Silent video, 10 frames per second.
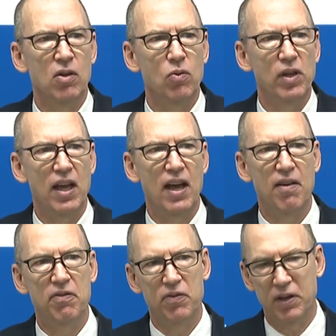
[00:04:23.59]
We
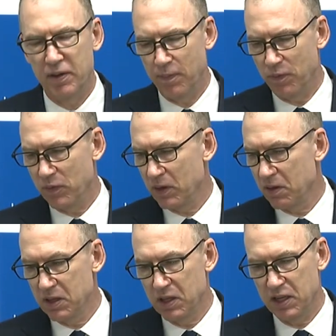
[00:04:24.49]
have
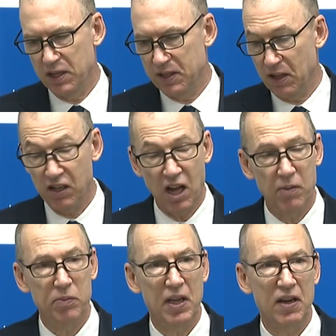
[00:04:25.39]

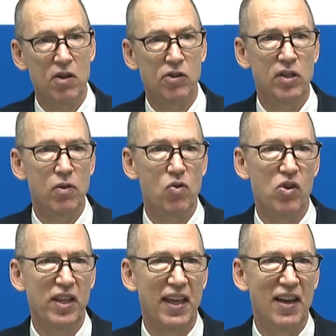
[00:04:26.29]
telecom technology that we're
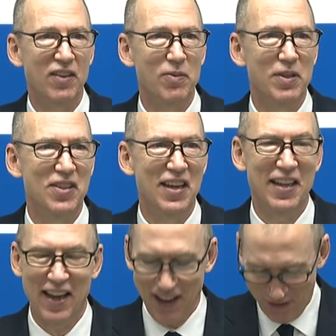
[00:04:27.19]
rolling out. I mean,
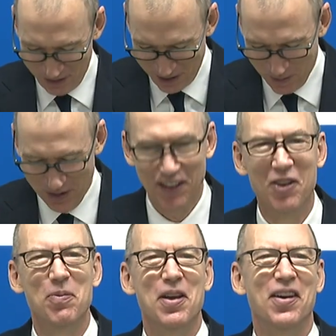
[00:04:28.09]
JDI really wants to
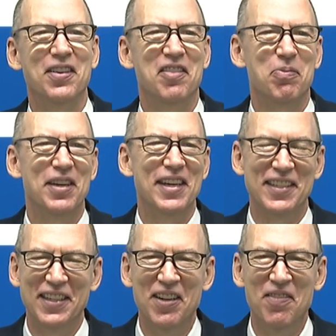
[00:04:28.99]
go beyond
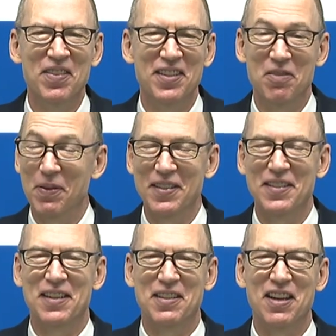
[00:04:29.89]
displays. Displays
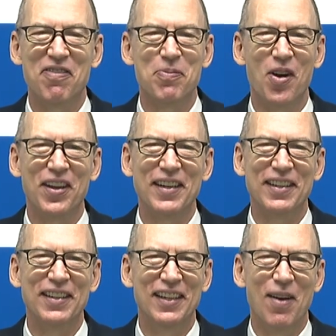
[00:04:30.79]
is a tough market.
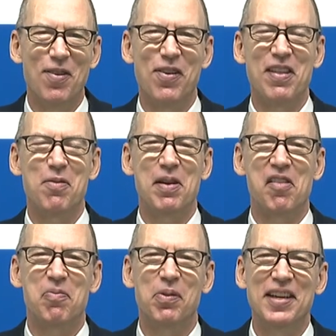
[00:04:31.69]
I mean, the great thing about
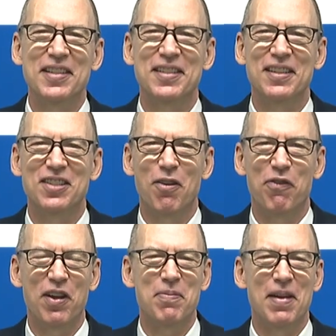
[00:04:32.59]
displays is they're
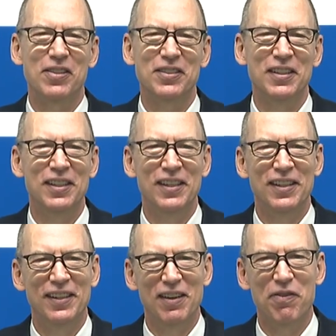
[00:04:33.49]
fundamental
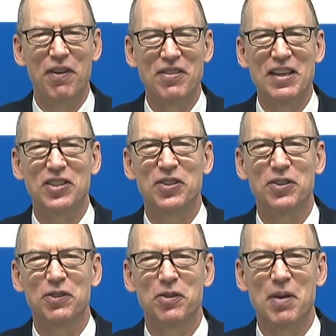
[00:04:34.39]
and
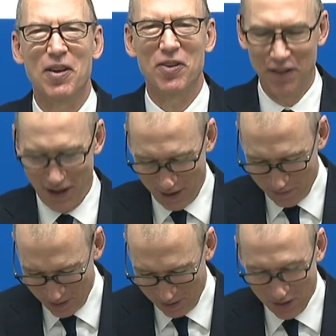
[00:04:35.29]
foundational for modern
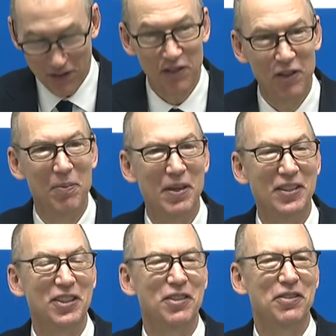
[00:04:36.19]
life. And there's also a
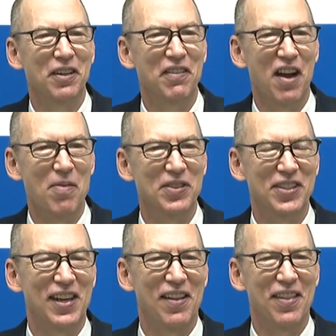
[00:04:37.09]
bunch of
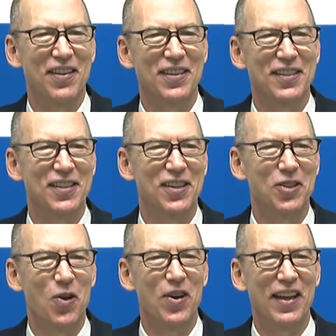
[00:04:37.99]
competition out there. So
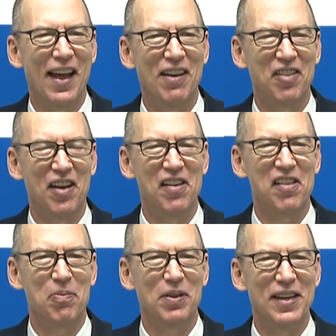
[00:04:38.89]
going outside of
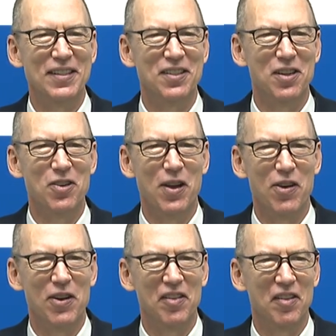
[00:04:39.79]
displays into new
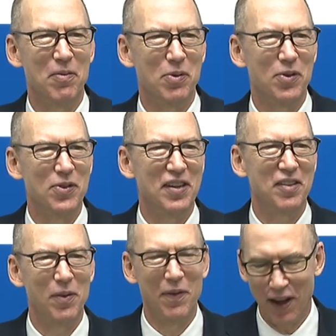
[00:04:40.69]
areas is important to us.
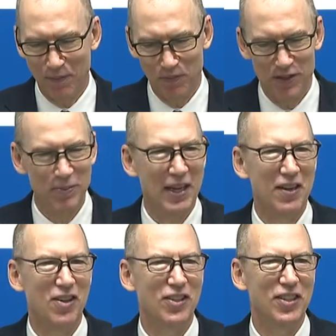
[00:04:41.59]
So we've got some
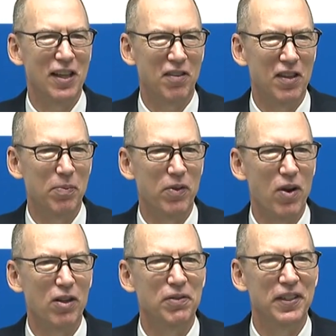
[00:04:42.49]
technology that's deeply
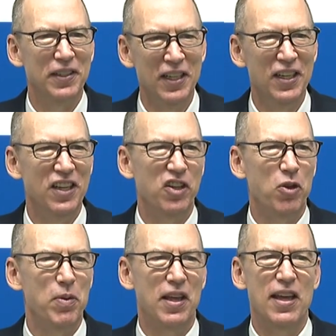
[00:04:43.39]
relevant in
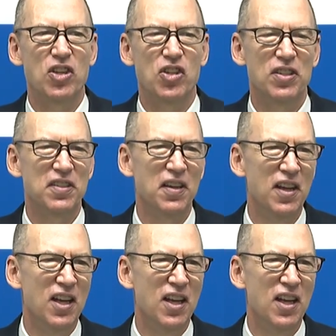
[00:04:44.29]
communications.